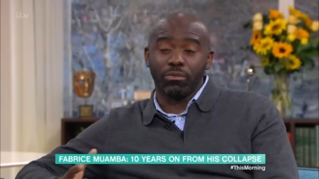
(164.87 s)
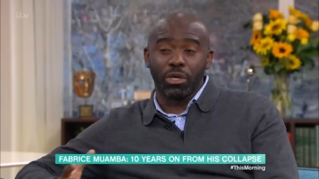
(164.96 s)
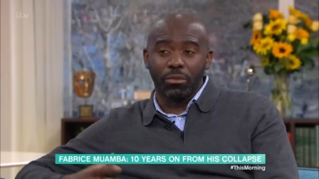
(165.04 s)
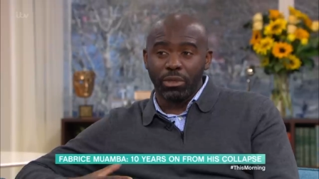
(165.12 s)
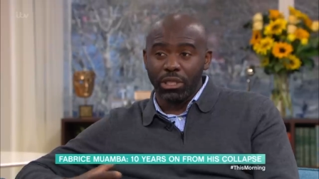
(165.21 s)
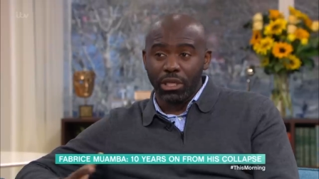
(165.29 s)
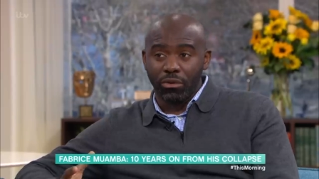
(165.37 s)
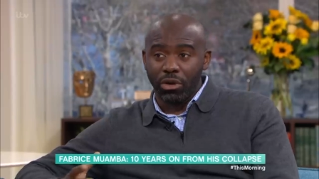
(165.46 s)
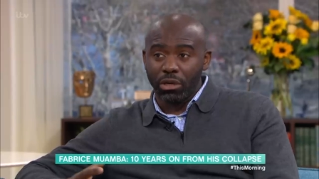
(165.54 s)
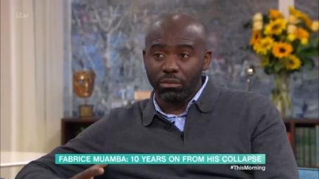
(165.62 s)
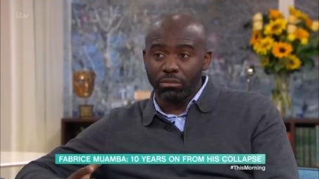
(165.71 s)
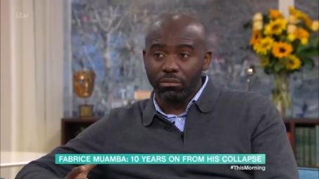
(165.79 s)
coming in
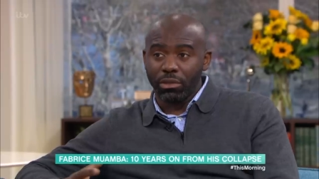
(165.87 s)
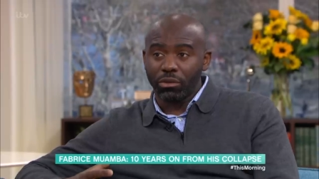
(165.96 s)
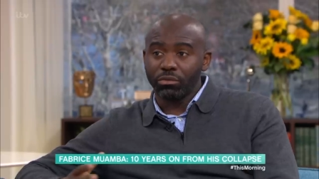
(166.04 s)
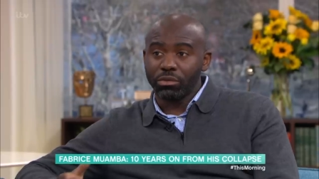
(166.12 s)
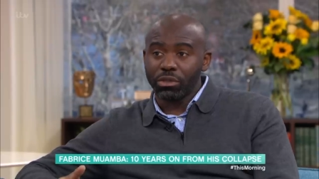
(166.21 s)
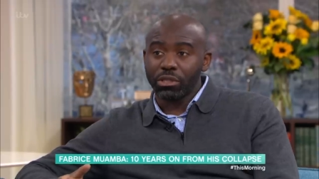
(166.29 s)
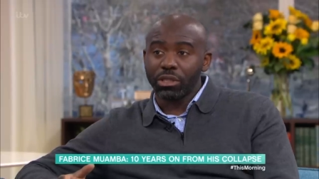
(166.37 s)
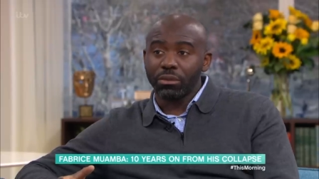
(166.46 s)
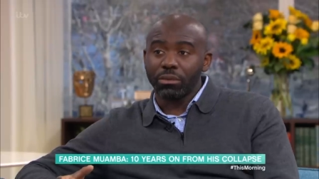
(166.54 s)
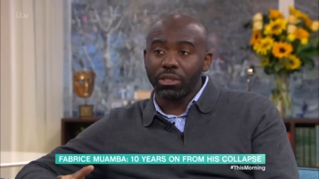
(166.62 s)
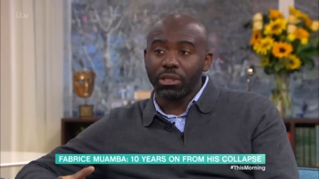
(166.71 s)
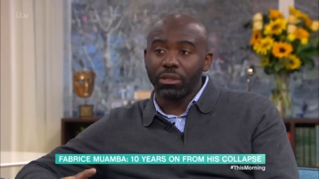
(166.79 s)
around my room to see
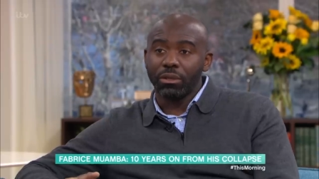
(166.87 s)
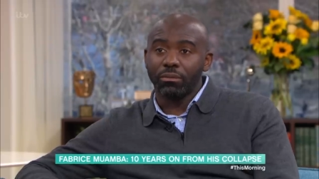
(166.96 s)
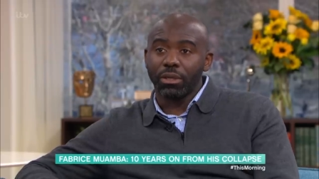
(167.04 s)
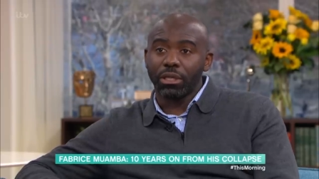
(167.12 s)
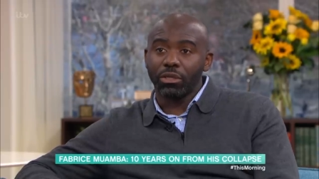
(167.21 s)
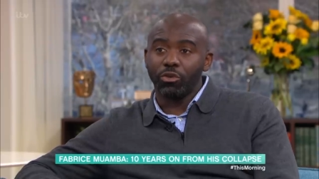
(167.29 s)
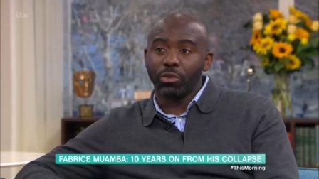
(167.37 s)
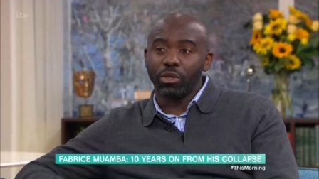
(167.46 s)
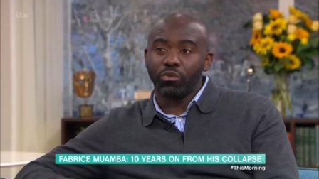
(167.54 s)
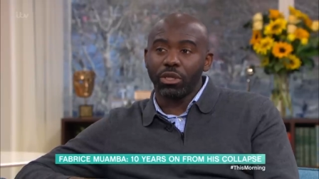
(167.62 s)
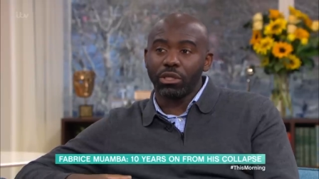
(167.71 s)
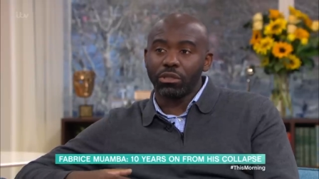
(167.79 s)
me, but nobody
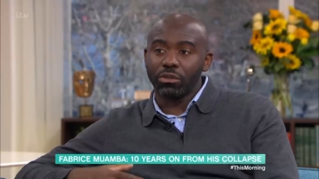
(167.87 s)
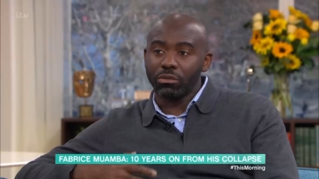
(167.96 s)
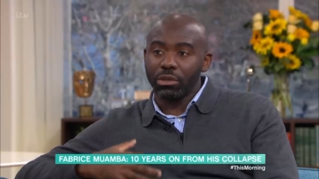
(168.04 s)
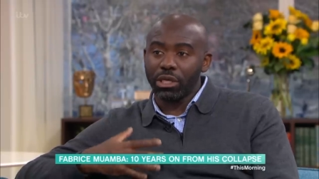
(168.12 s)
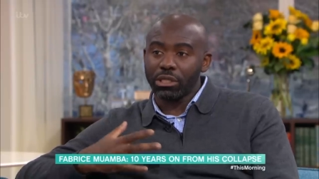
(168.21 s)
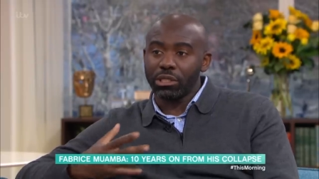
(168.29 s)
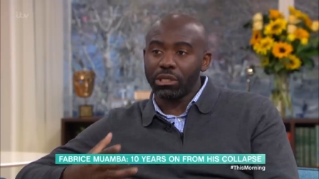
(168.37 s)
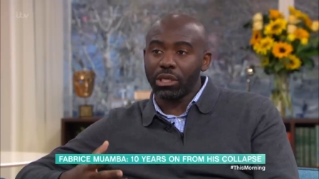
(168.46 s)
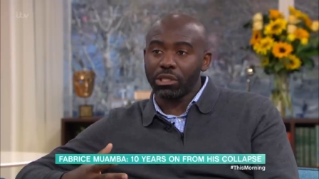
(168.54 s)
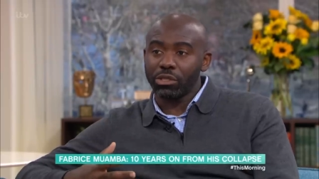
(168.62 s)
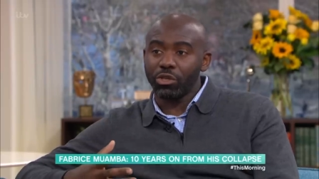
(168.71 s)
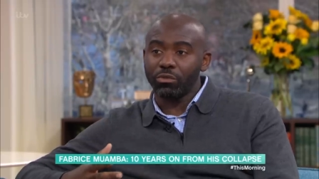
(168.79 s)
wanted to actually
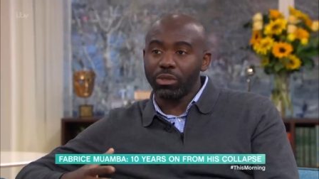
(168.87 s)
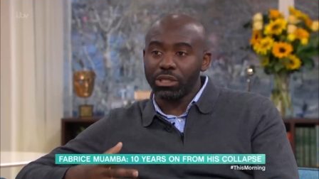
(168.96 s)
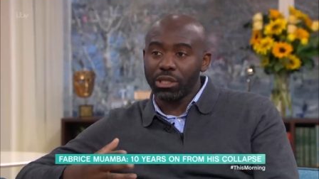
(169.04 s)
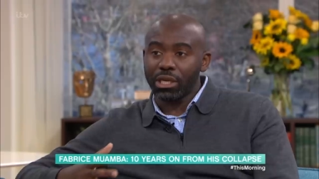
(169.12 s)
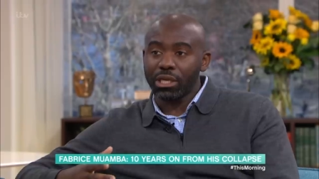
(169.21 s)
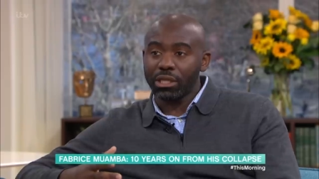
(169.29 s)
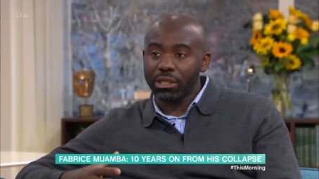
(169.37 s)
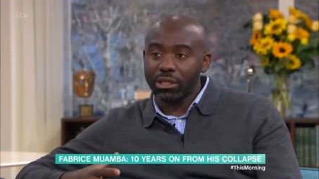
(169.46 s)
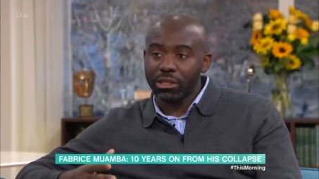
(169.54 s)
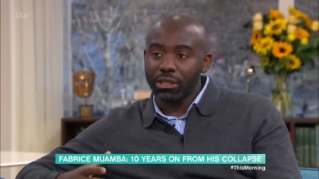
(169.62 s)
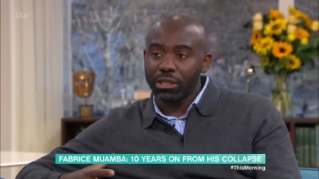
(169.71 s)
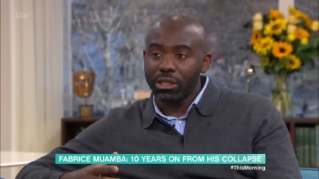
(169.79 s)
tell me exactly
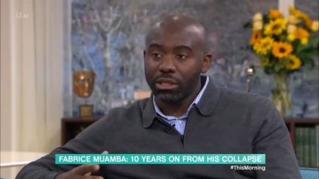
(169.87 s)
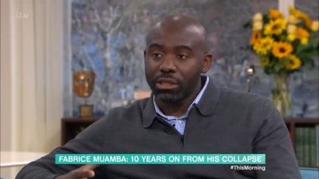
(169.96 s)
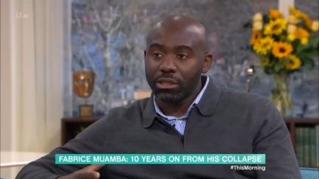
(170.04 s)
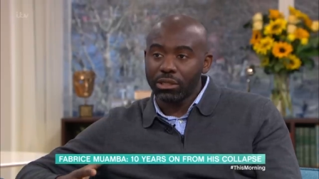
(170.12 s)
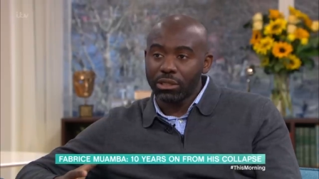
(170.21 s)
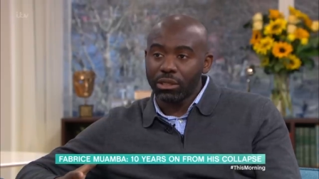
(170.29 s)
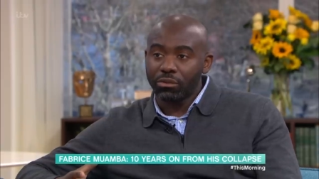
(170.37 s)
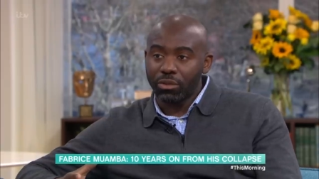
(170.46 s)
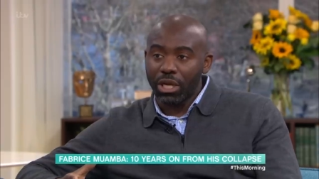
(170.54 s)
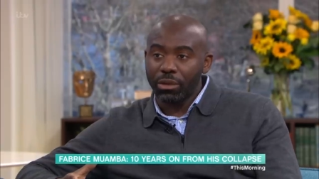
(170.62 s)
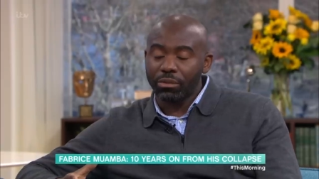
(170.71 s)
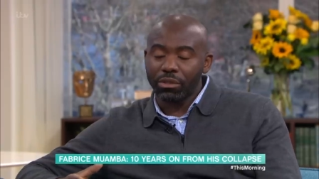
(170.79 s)
what
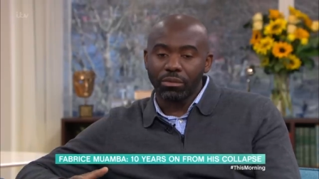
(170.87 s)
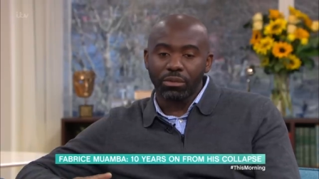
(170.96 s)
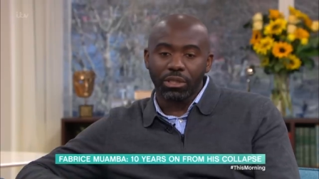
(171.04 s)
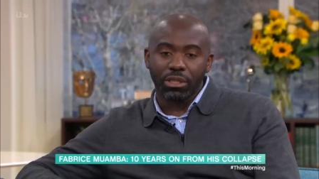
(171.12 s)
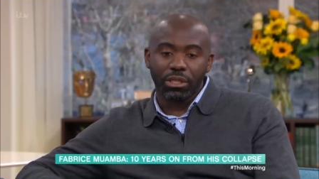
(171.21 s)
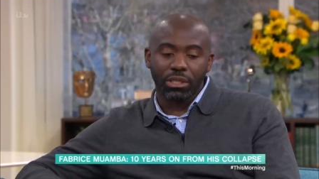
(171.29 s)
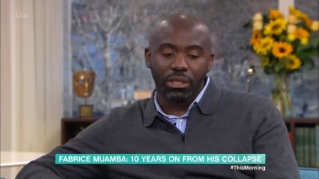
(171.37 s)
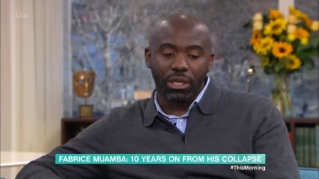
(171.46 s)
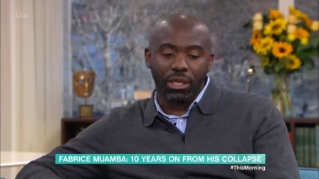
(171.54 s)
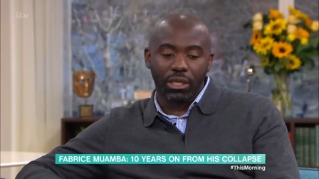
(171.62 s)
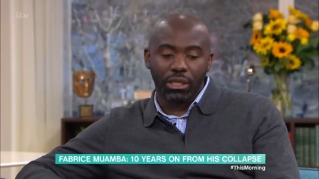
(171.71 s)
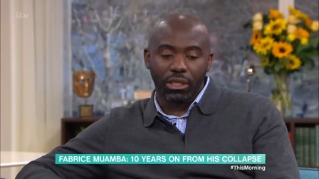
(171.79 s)
happened to me.
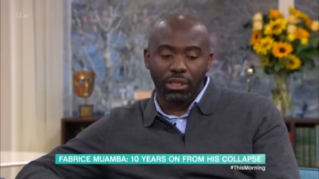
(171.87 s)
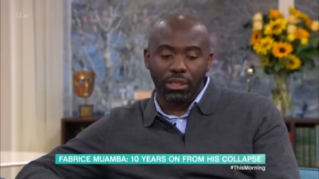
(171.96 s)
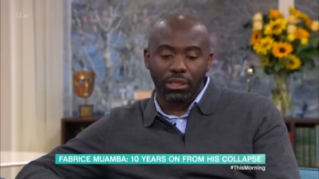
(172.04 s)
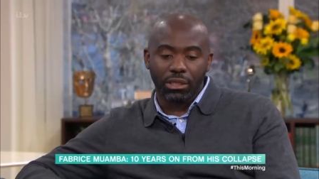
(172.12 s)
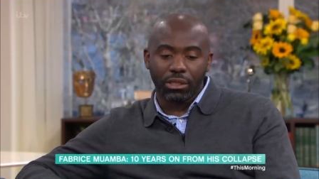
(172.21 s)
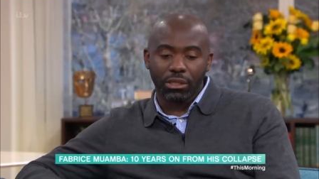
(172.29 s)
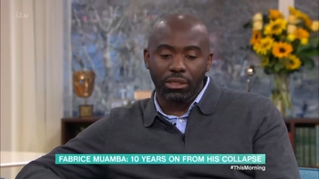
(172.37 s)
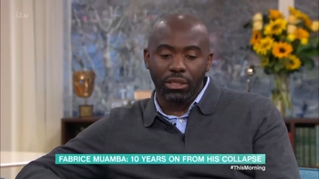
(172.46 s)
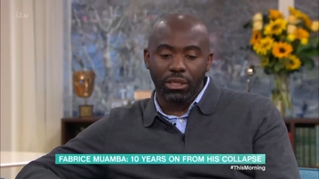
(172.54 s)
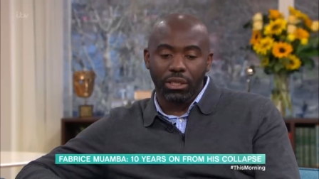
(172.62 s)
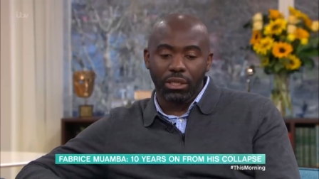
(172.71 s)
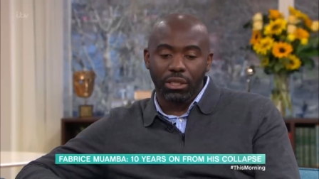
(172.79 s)
And
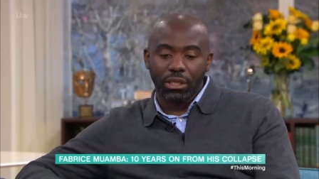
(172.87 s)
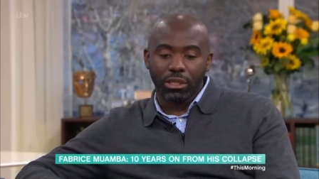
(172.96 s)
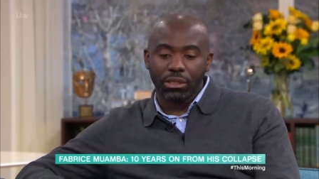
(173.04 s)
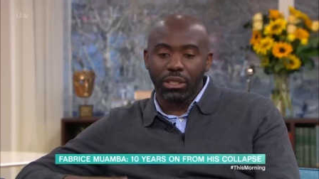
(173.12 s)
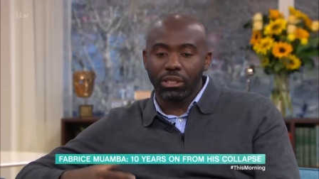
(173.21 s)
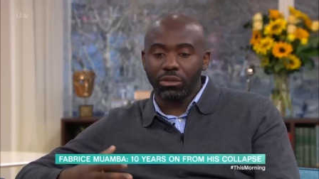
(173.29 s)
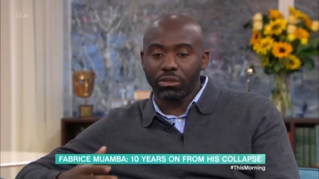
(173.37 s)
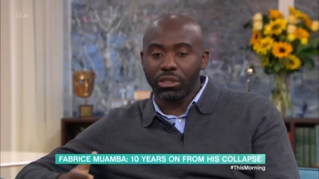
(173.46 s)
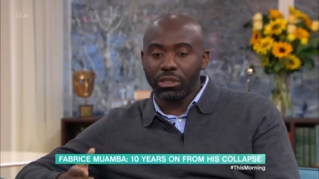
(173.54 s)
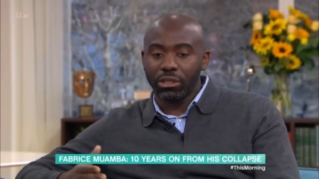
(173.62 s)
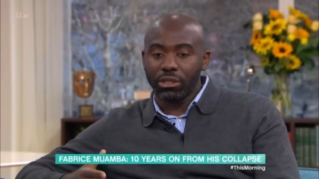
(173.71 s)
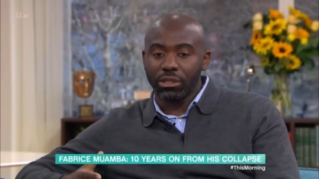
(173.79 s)
then
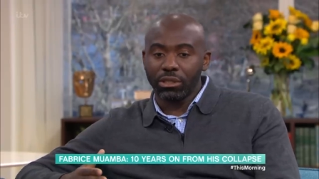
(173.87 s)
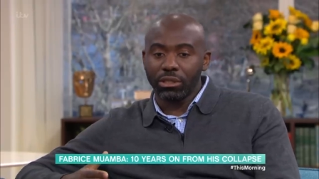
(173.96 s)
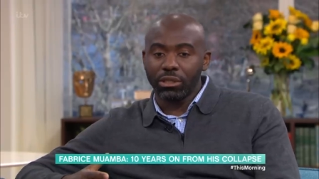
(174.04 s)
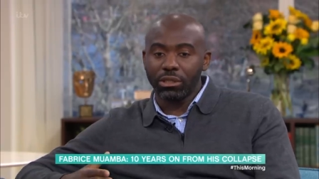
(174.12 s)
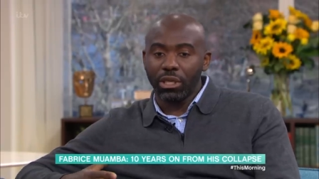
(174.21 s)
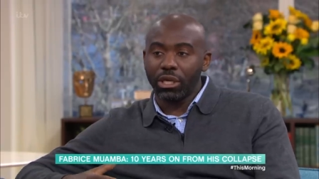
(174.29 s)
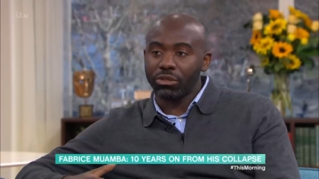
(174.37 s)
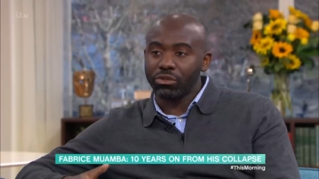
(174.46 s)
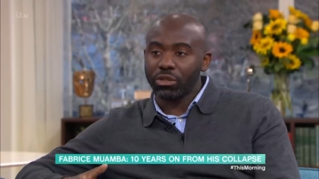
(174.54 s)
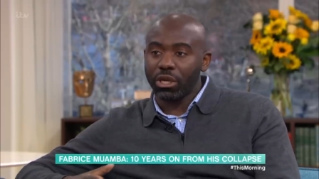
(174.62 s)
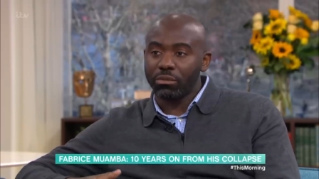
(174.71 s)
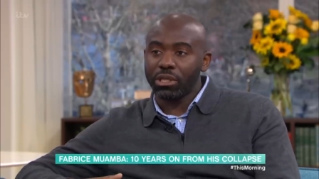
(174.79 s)
Dr. Andrew
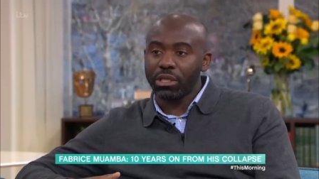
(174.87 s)
coming